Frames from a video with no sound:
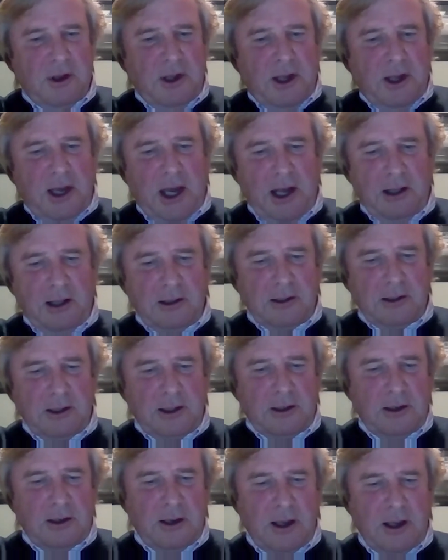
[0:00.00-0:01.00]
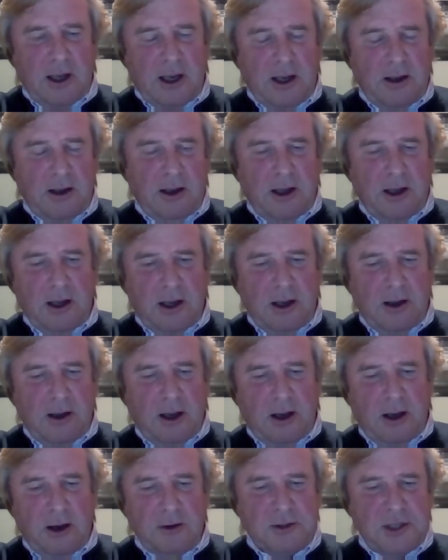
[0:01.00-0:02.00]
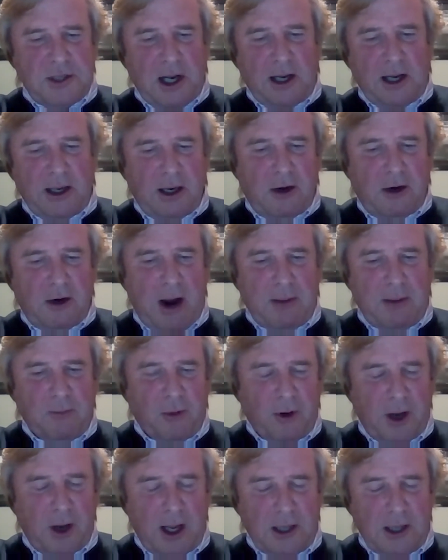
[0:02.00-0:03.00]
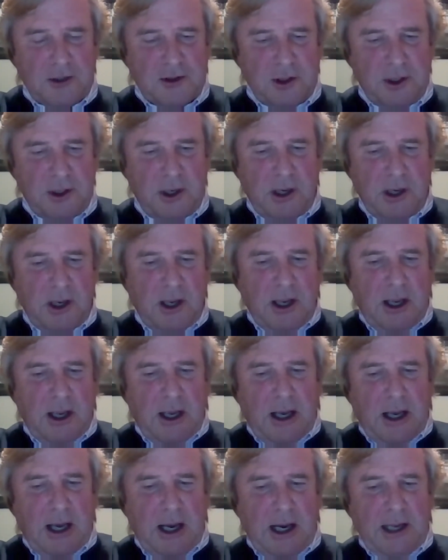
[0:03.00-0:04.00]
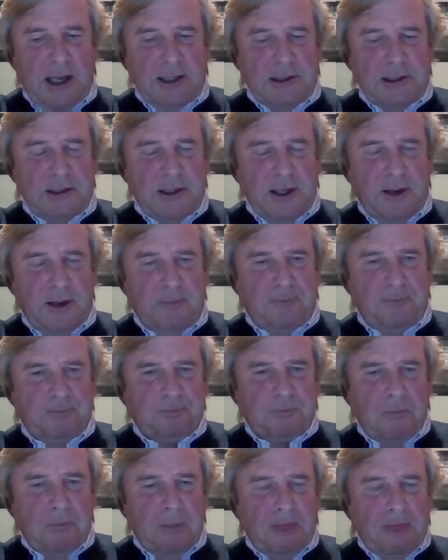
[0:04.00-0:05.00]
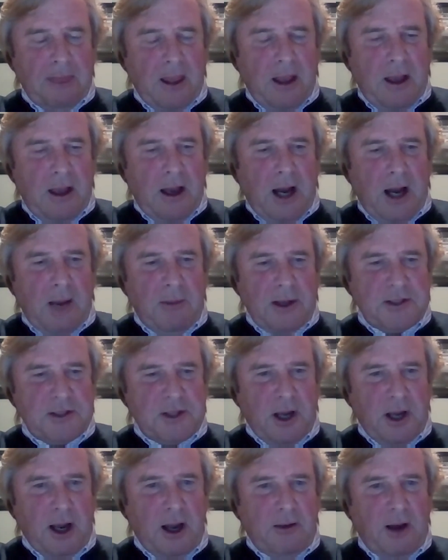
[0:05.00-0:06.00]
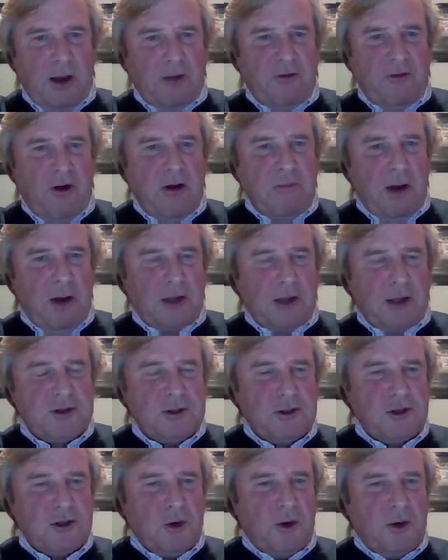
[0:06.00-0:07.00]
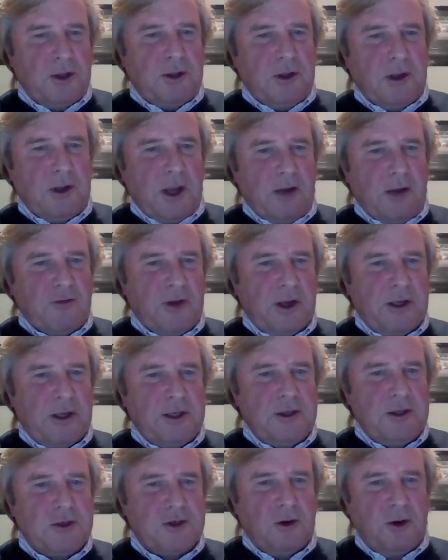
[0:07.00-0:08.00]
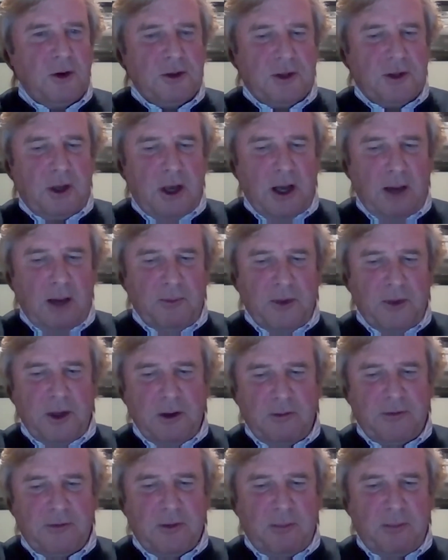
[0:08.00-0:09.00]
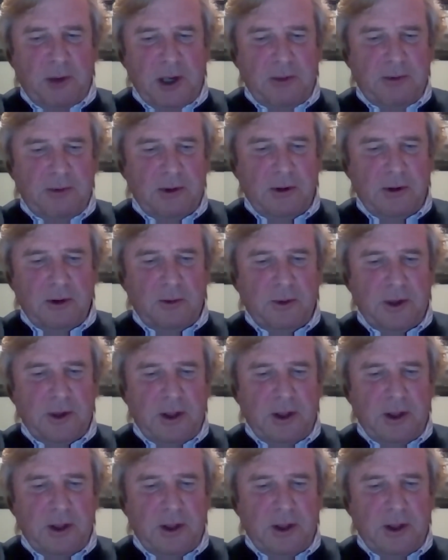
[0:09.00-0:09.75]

held in a hotel in Cranbrook, actually. And I must say, I very much enjoyed the evening and enjoyed the company of the people that were